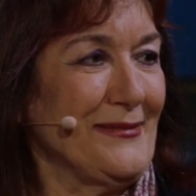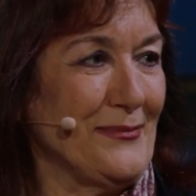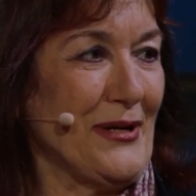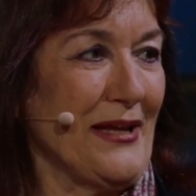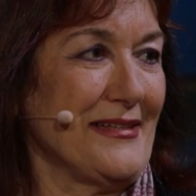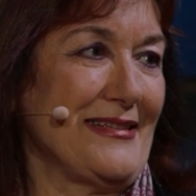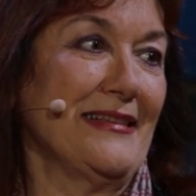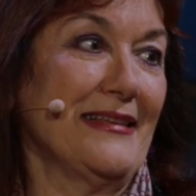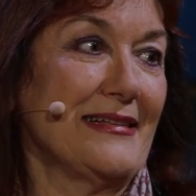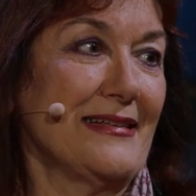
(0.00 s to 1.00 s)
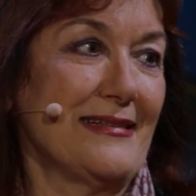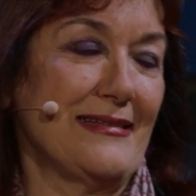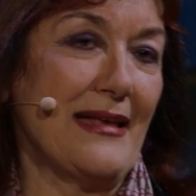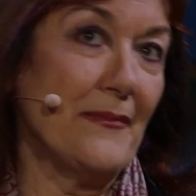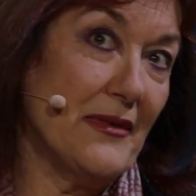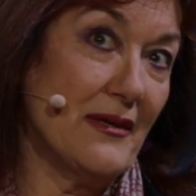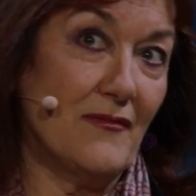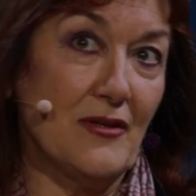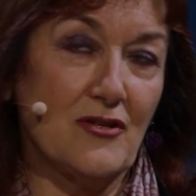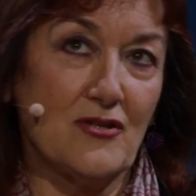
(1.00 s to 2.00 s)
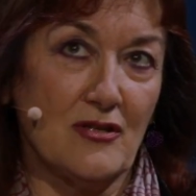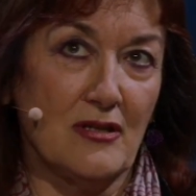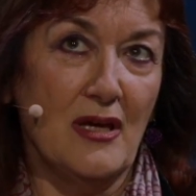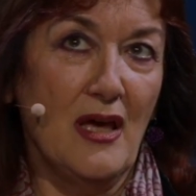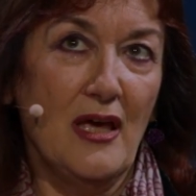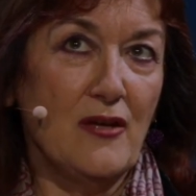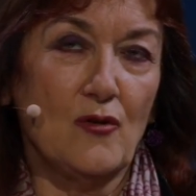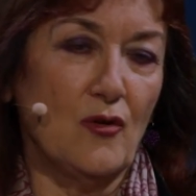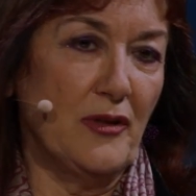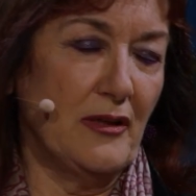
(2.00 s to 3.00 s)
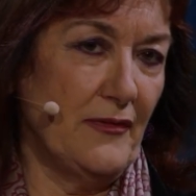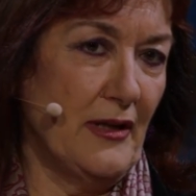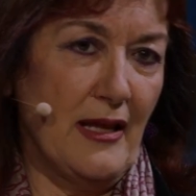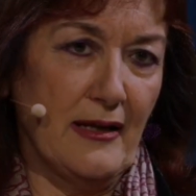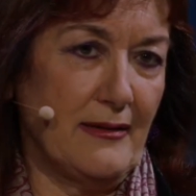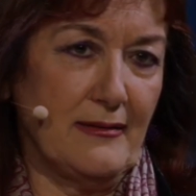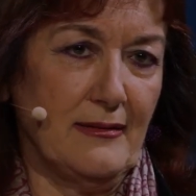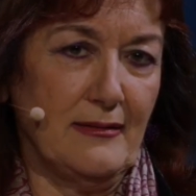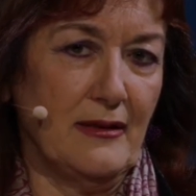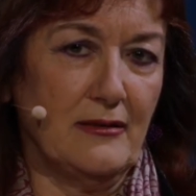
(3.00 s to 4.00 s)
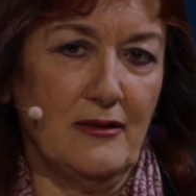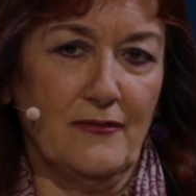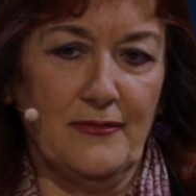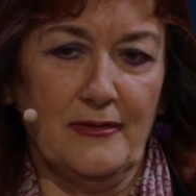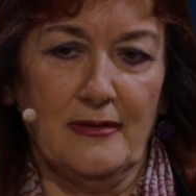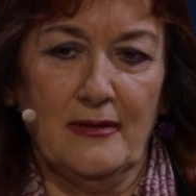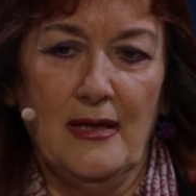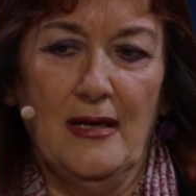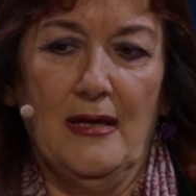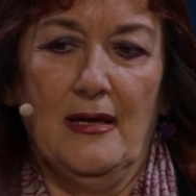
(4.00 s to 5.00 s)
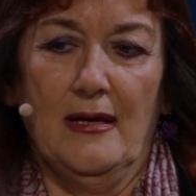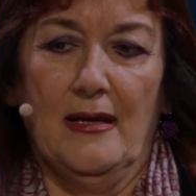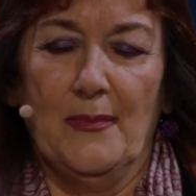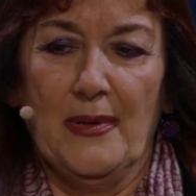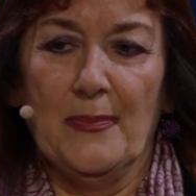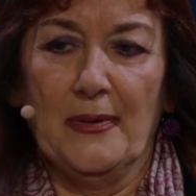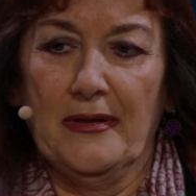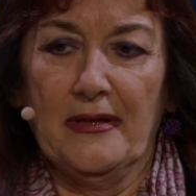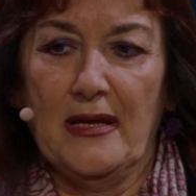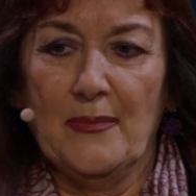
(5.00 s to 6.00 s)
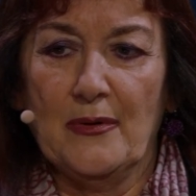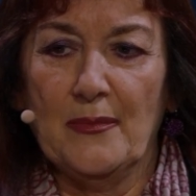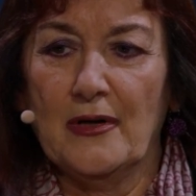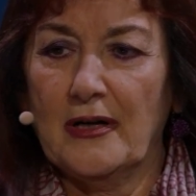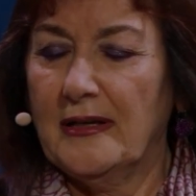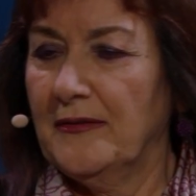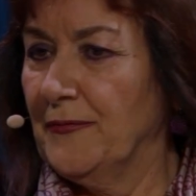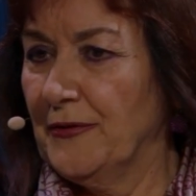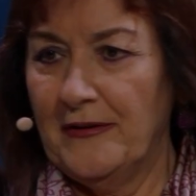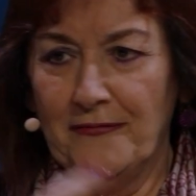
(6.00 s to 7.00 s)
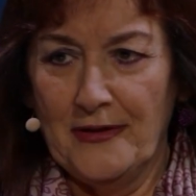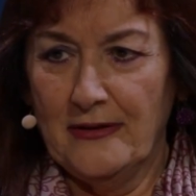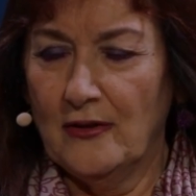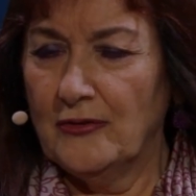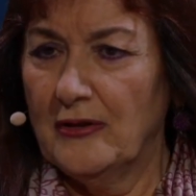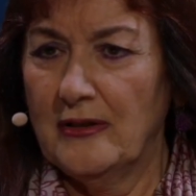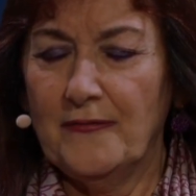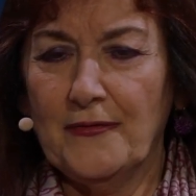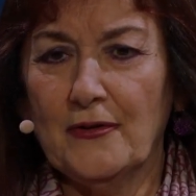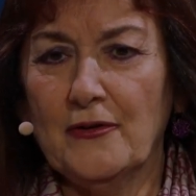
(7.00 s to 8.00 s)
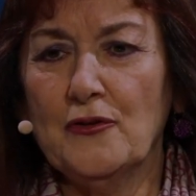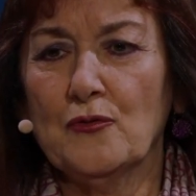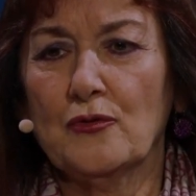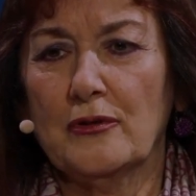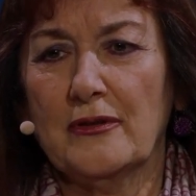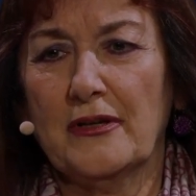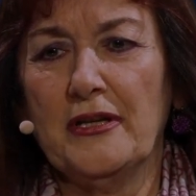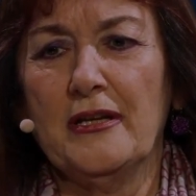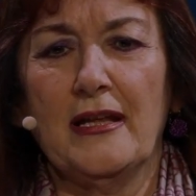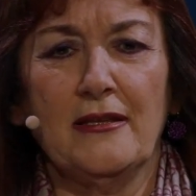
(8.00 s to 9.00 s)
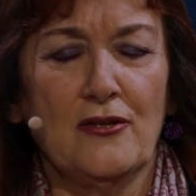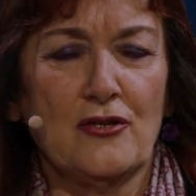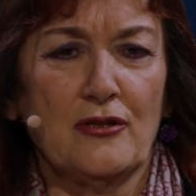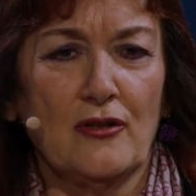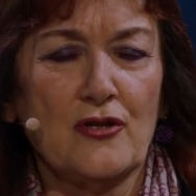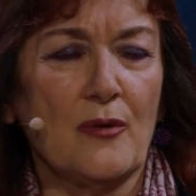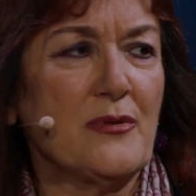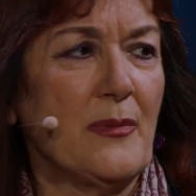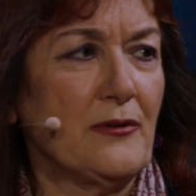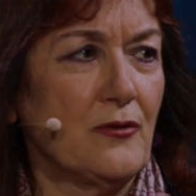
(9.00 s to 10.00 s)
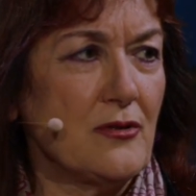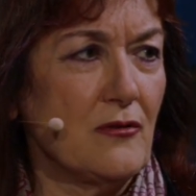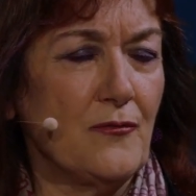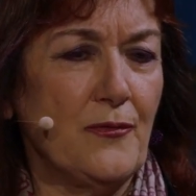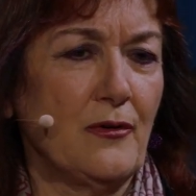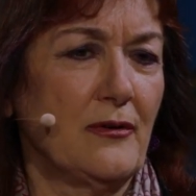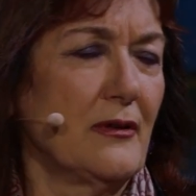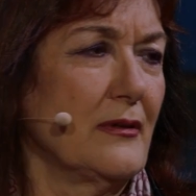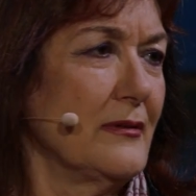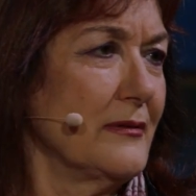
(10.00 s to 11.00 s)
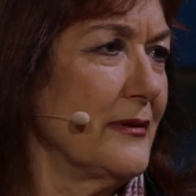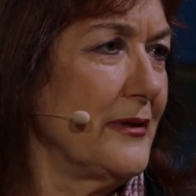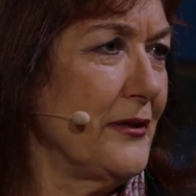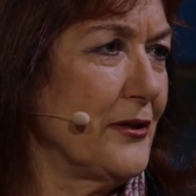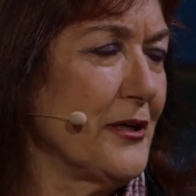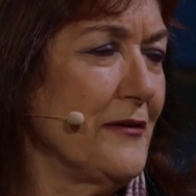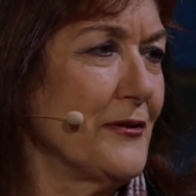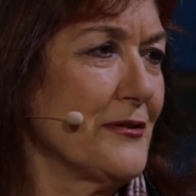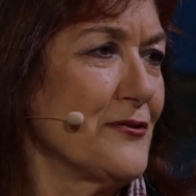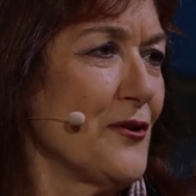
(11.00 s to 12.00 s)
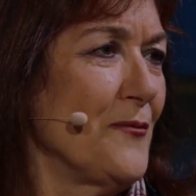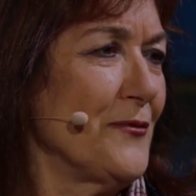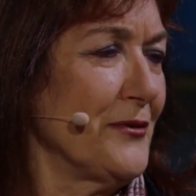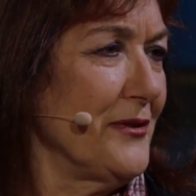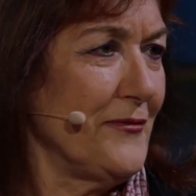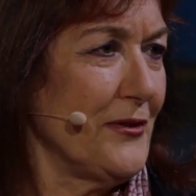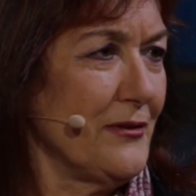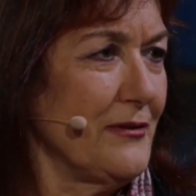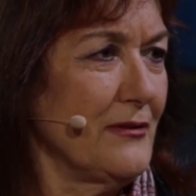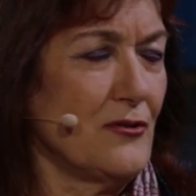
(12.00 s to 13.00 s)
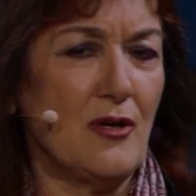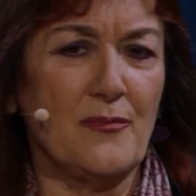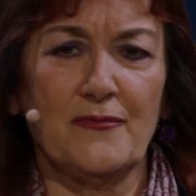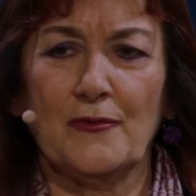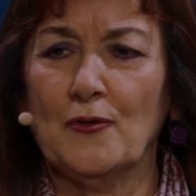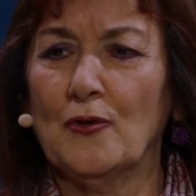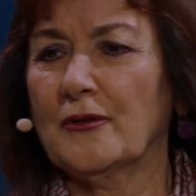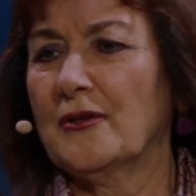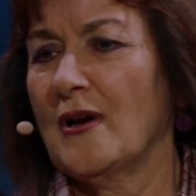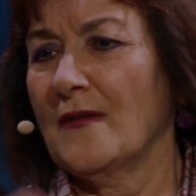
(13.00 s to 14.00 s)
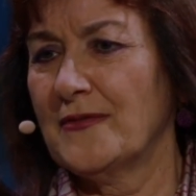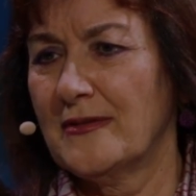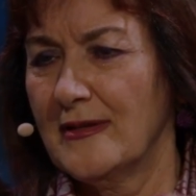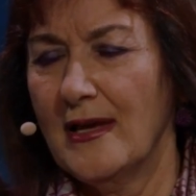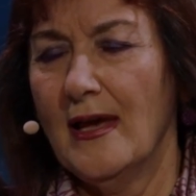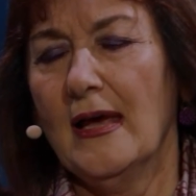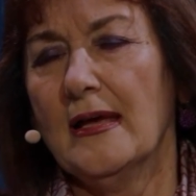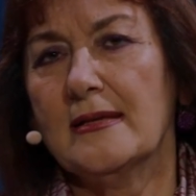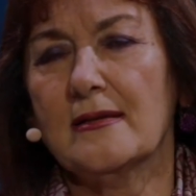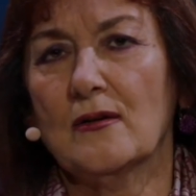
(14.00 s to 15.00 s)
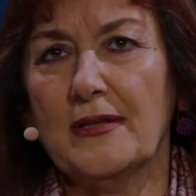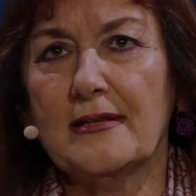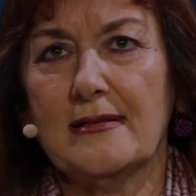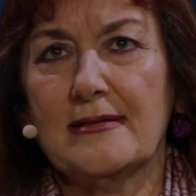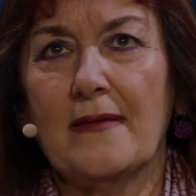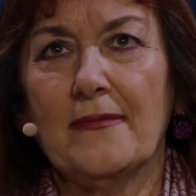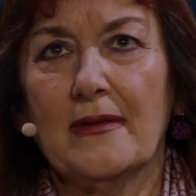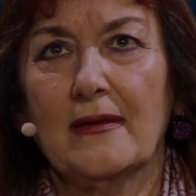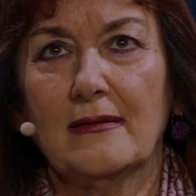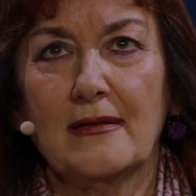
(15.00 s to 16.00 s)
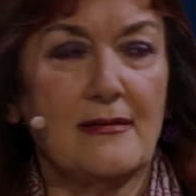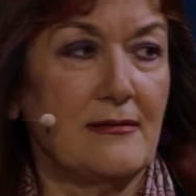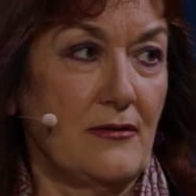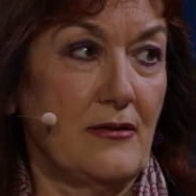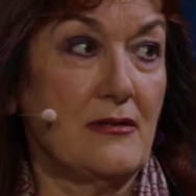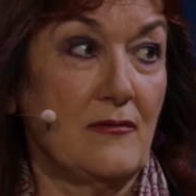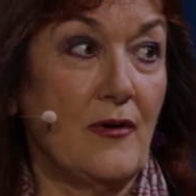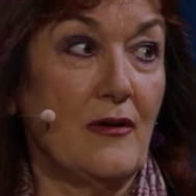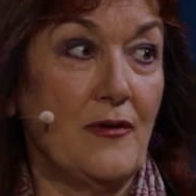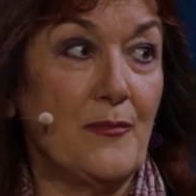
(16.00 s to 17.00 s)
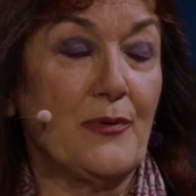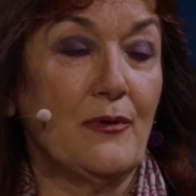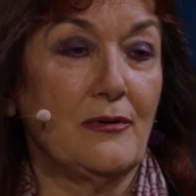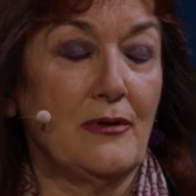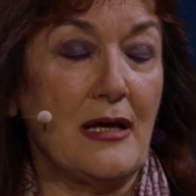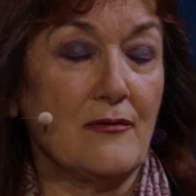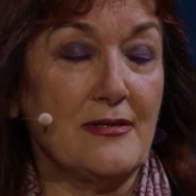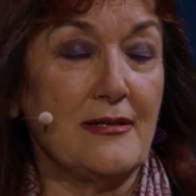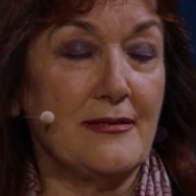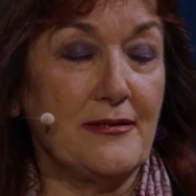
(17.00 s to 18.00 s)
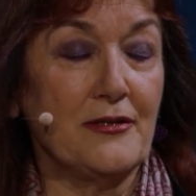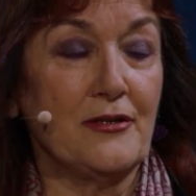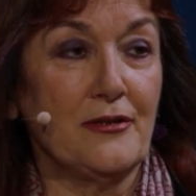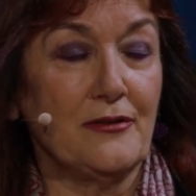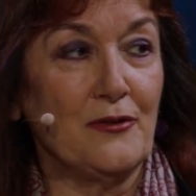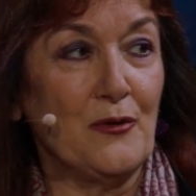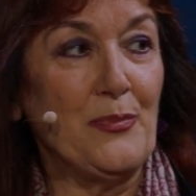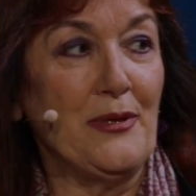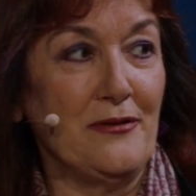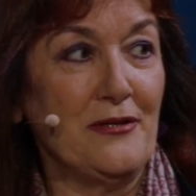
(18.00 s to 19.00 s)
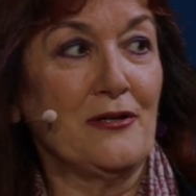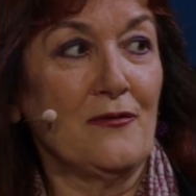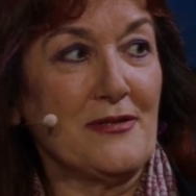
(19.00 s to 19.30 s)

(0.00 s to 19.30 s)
brains. And this is something which, that we lack a lot of people in labor market for different, not only for new green and digital jobs, but also for the caregivers job, for different jobs, for old crafts. So this is the reason why we pronounce this year European Year of